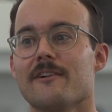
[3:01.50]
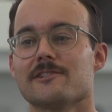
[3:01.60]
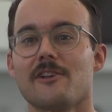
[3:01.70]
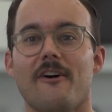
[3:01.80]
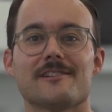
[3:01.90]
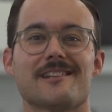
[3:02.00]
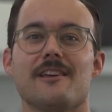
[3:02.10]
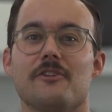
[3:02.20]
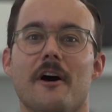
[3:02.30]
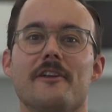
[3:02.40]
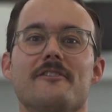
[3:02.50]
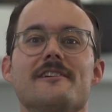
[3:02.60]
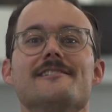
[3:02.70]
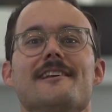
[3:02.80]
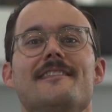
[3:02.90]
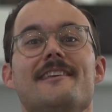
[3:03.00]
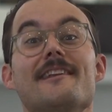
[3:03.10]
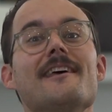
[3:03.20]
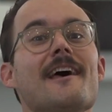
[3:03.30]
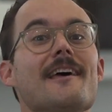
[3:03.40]
Saul has killed hundreds and
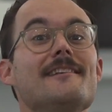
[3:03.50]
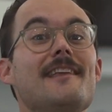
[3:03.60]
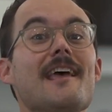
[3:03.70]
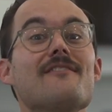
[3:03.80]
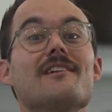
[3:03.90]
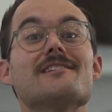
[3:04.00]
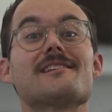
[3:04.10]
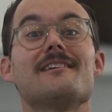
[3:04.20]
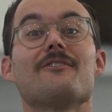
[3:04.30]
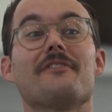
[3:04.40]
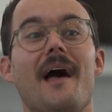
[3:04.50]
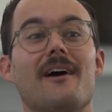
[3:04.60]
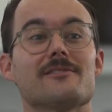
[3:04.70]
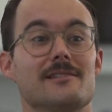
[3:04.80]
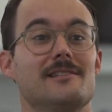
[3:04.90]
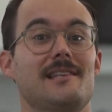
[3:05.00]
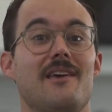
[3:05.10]
then David has killed thousands.